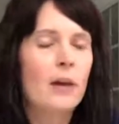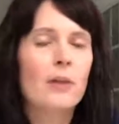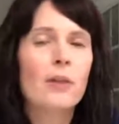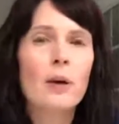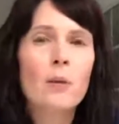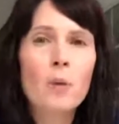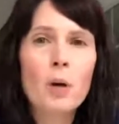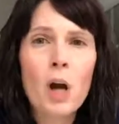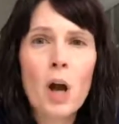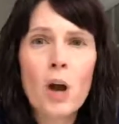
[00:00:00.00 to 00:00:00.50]

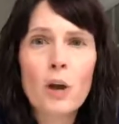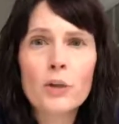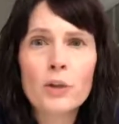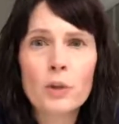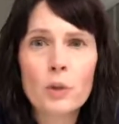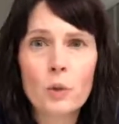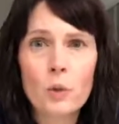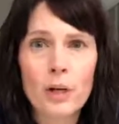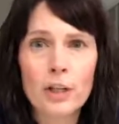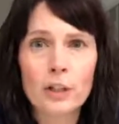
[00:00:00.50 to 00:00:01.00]
Then we're
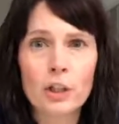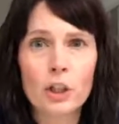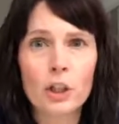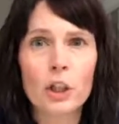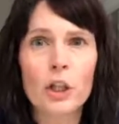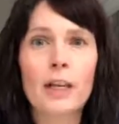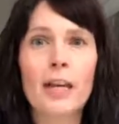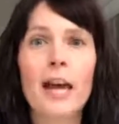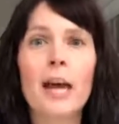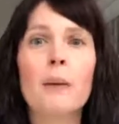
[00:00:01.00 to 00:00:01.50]
also going to
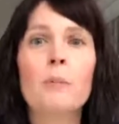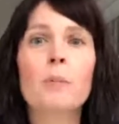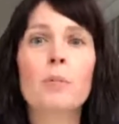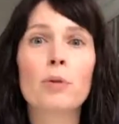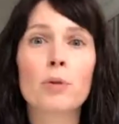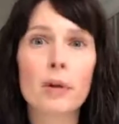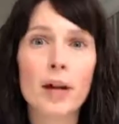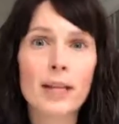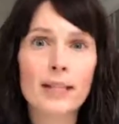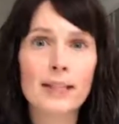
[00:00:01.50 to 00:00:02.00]
look at
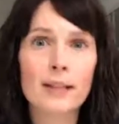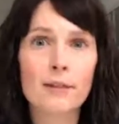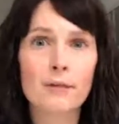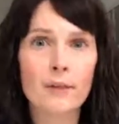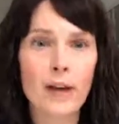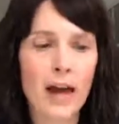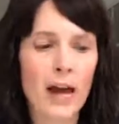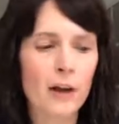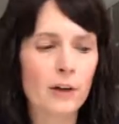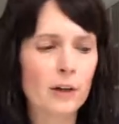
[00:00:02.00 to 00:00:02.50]
present
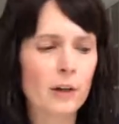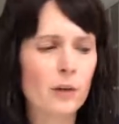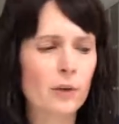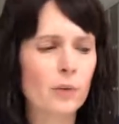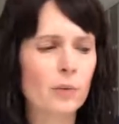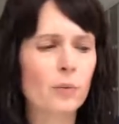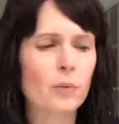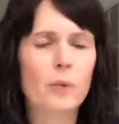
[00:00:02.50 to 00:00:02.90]
value.